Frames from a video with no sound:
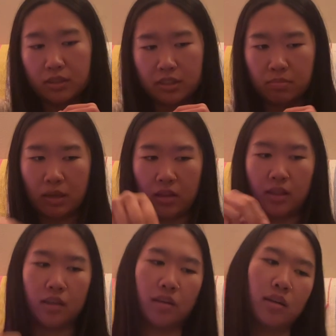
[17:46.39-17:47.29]

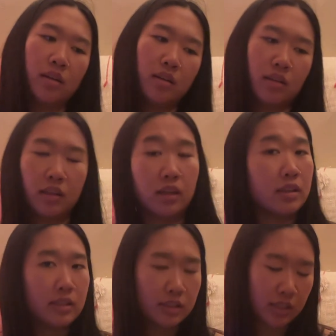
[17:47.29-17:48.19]
smelling clary
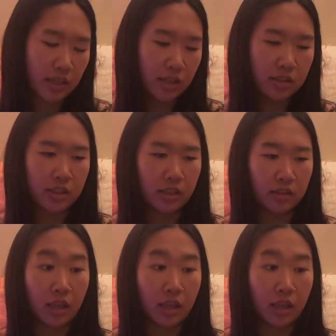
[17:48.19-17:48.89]
sage and